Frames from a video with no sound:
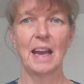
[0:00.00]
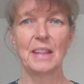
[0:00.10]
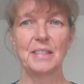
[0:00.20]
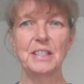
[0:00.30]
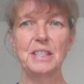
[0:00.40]

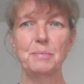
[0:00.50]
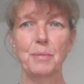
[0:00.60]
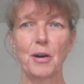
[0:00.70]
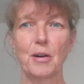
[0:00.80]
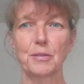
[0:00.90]
This is
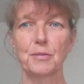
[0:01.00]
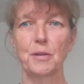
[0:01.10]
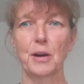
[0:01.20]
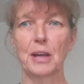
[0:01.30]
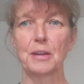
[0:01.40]
part
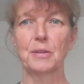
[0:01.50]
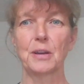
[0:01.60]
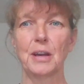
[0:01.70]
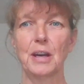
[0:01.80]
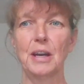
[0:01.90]
5,
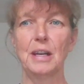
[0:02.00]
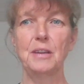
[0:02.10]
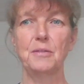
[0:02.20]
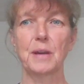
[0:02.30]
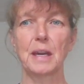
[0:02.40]
early
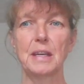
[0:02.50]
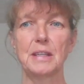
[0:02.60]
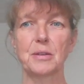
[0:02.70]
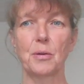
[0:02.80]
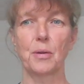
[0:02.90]

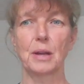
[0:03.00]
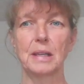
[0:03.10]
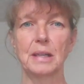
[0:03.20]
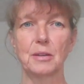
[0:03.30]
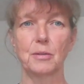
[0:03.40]
phase or
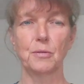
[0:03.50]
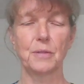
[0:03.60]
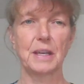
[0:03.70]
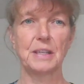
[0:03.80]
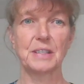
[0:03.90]
clinical
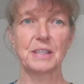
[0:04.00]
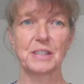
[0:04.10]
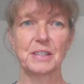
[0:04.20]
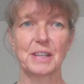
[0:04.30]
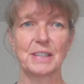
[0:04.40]
phase
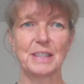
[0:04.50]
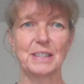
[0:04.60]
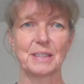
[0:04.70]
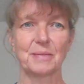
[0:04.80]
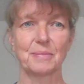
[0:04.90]
studies.